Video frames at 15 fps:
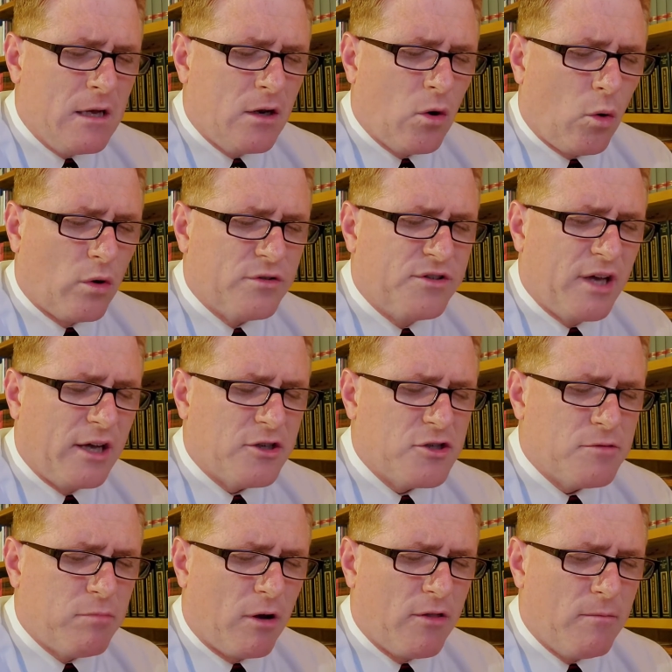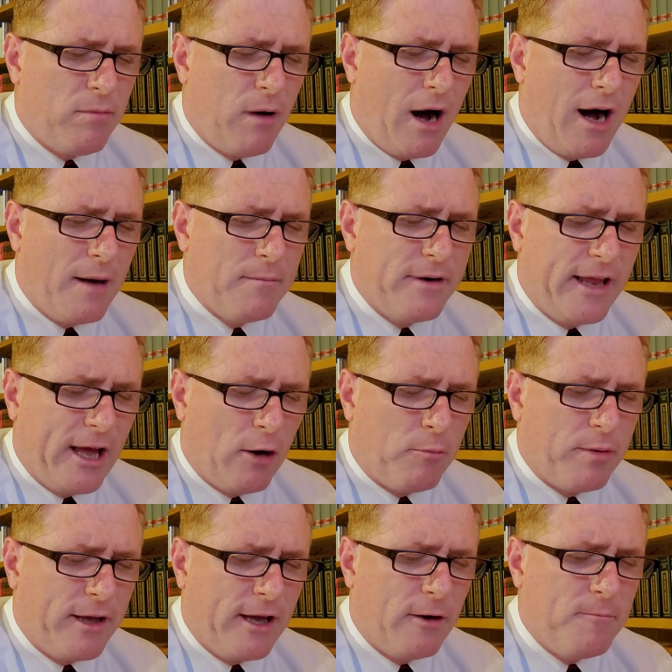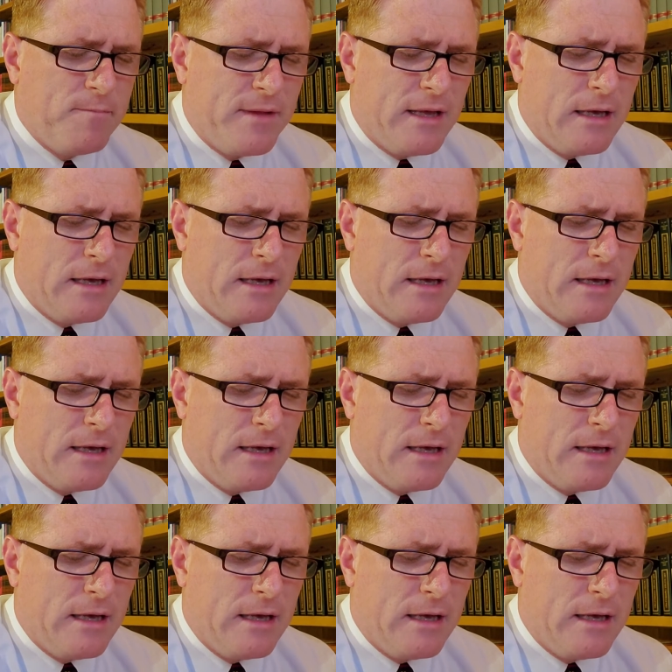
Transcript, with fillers: Lord, touch Brother Bob and help him.